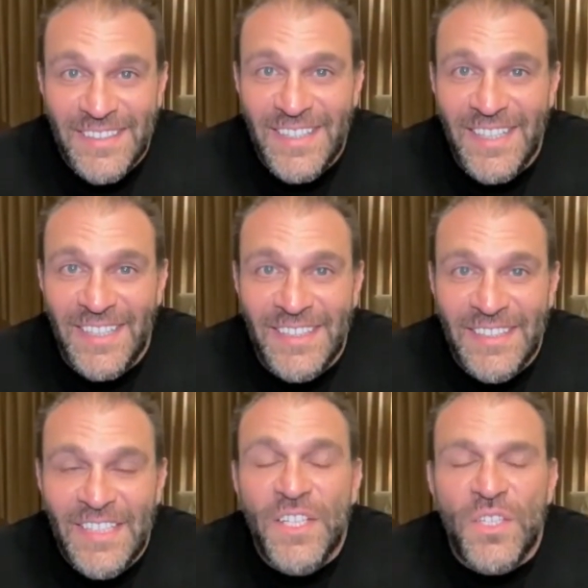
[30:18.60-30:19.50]
Yeah.
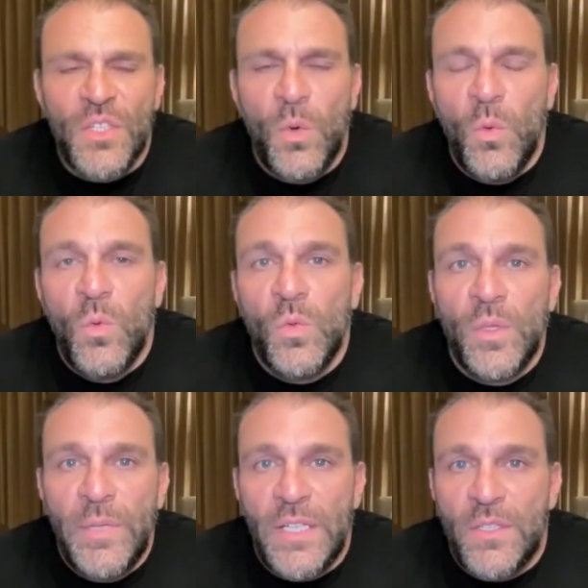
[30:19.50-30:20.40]
So
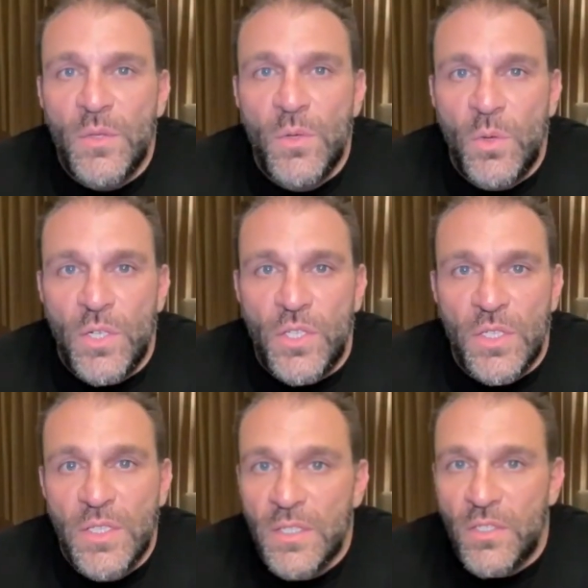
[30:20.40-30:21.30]
let me ask you a
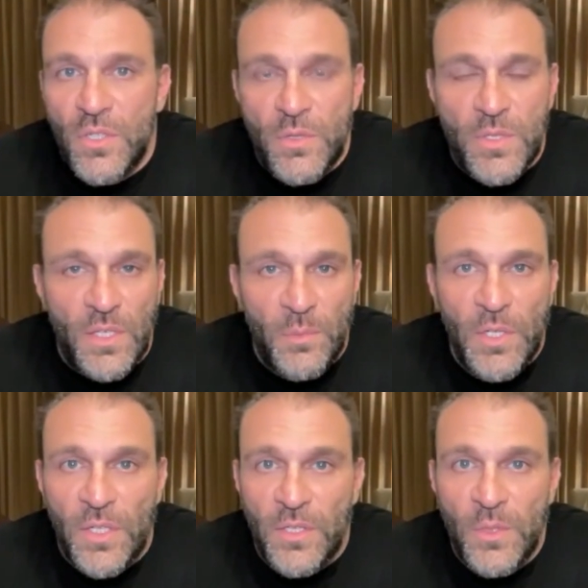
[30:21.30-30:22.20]
question, because this show is all
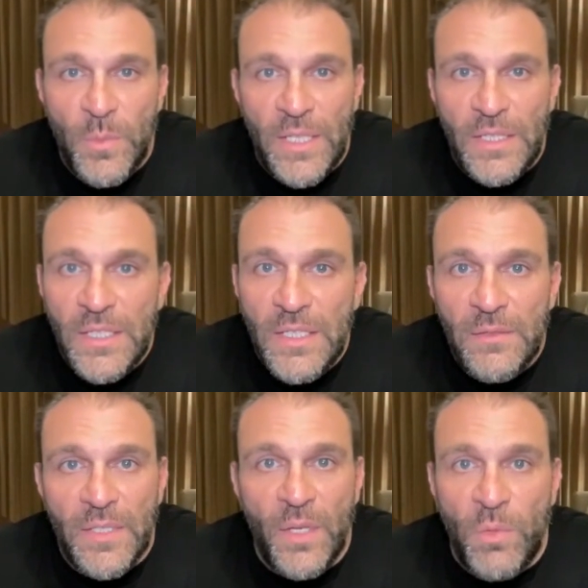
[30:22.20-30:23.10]
about our
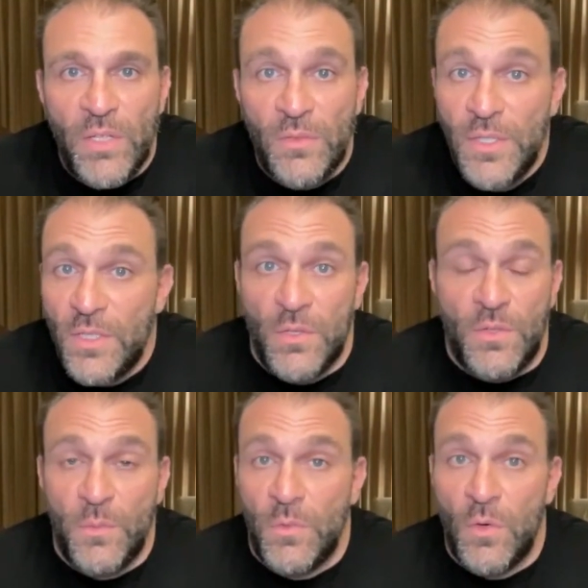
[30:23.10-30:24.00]
humanity, and we have
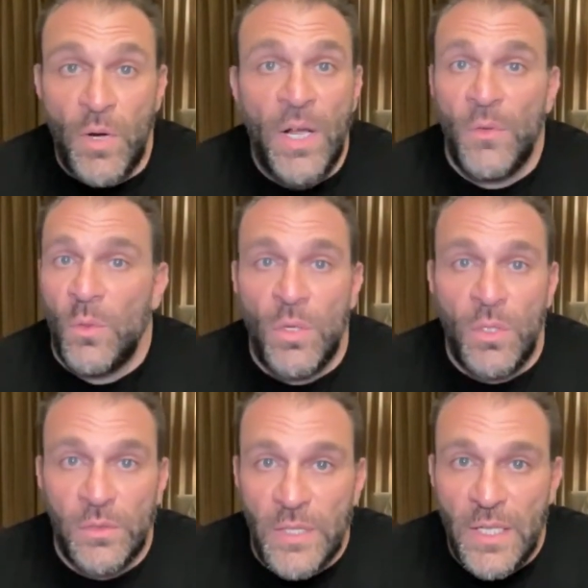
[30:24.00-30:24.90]
listeners from around the
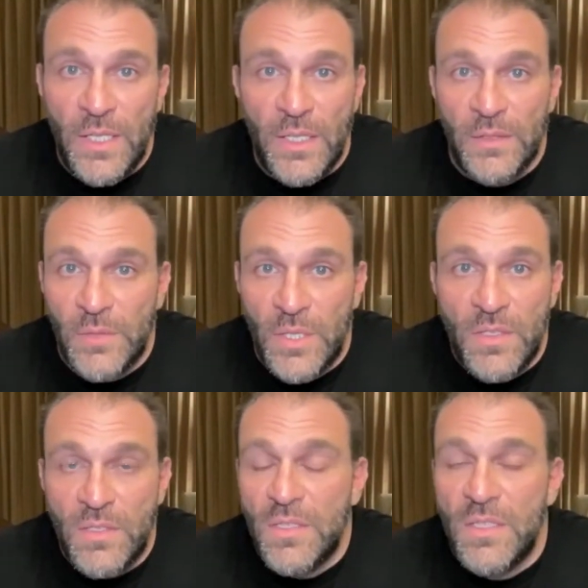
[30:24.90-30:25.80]
world. I
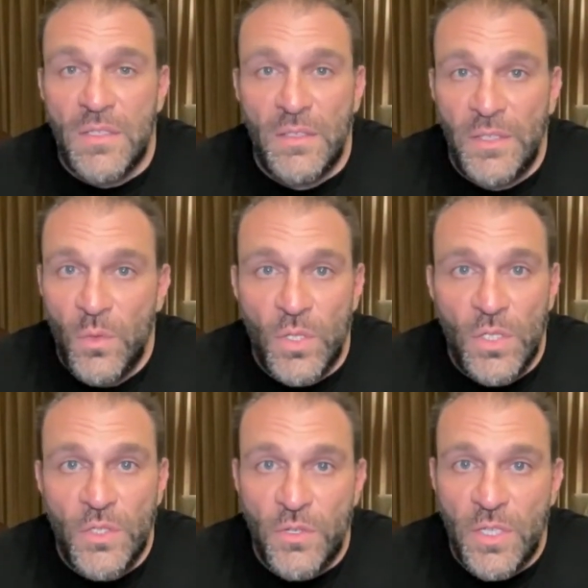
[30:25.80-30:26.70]
consistently over
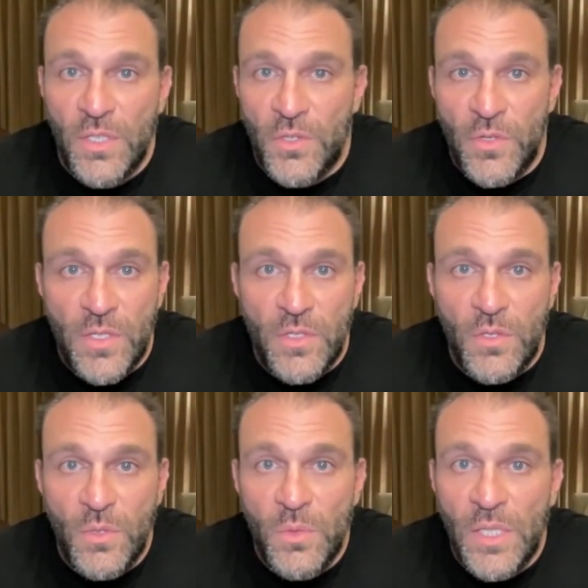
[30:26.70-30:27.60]
100 countries
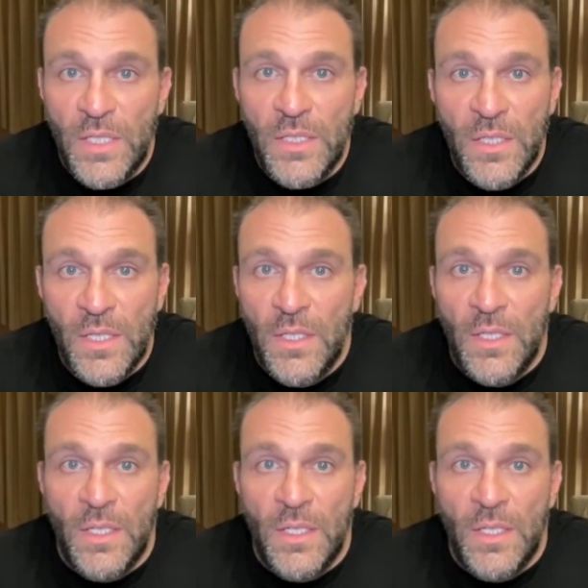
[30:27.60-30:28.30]
tune in.